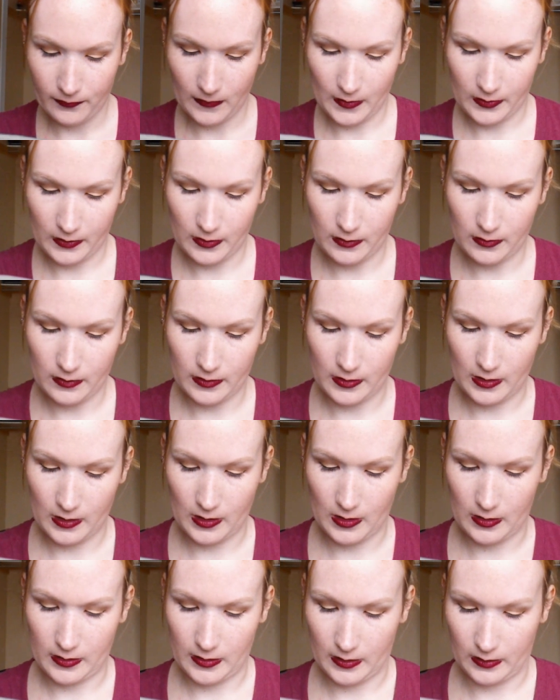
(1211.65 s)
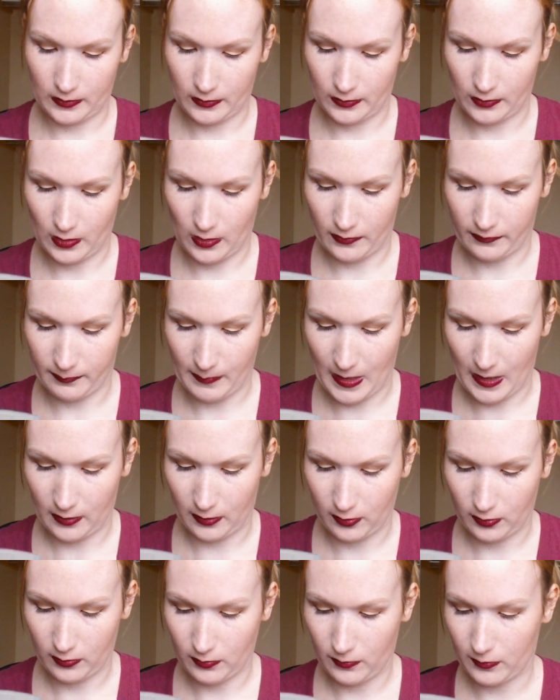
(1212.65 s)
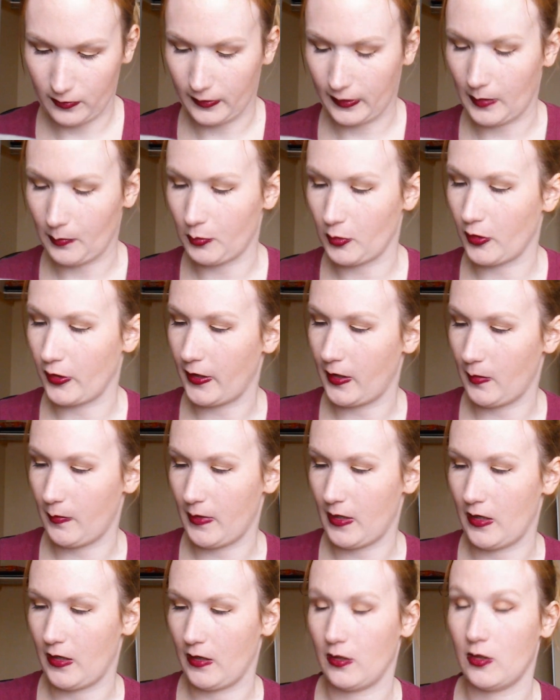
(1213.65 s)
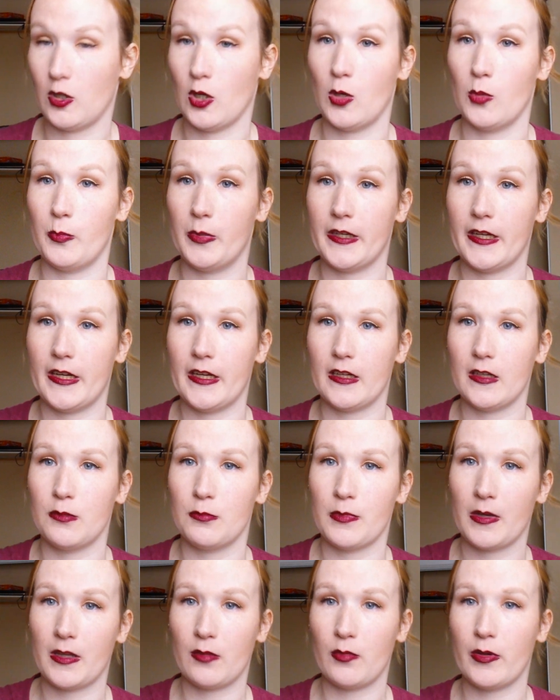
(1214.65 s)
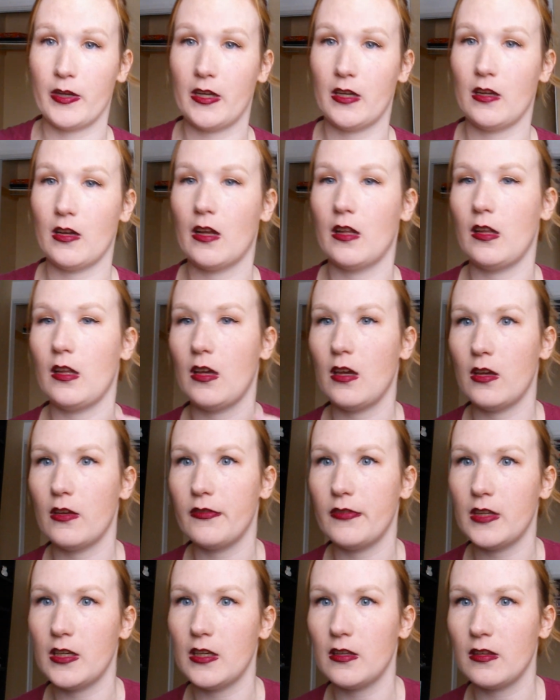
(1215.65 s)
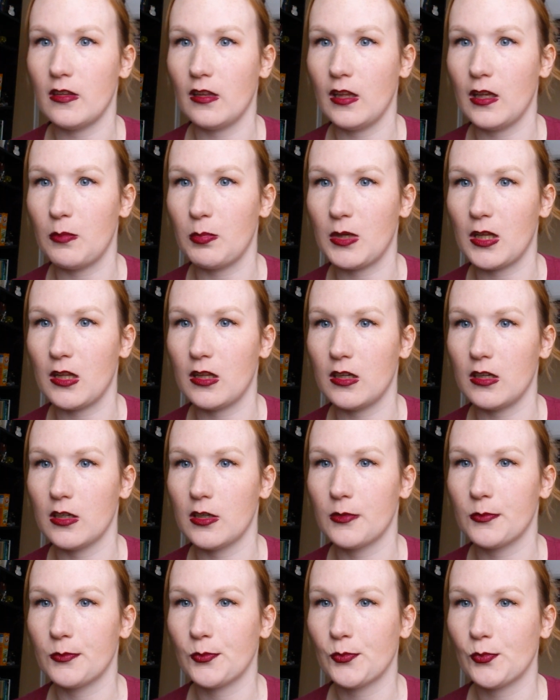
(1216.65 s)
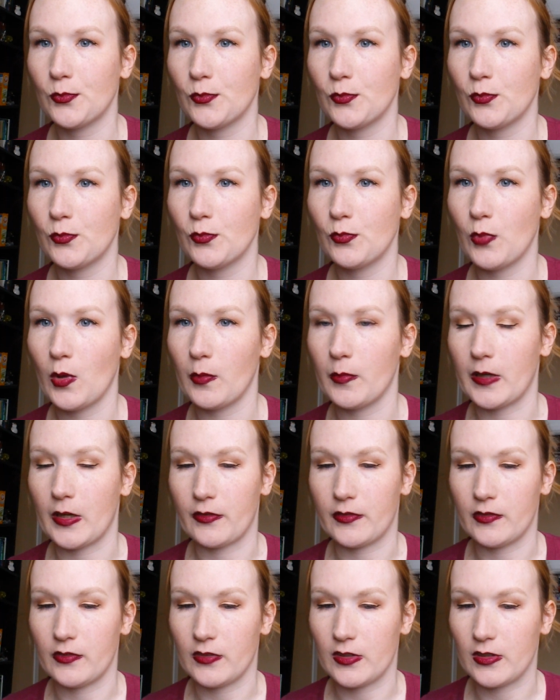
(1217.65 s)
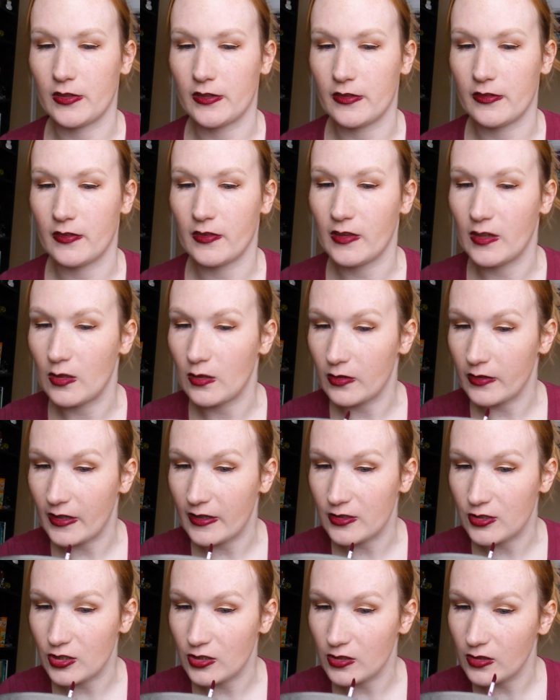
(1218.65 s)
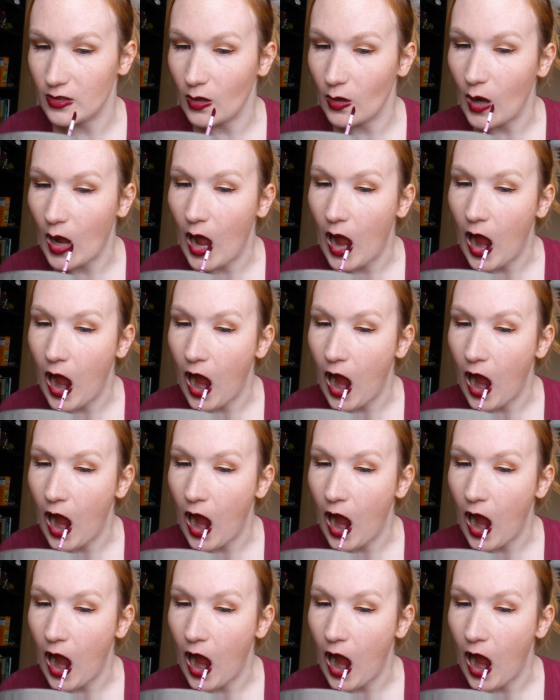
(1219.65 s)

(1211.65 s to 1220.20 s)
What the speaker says: this is the next soft matte lip cream in Copenhagen, by the way. I love this lip color. I'm gonna have to fix these edges though.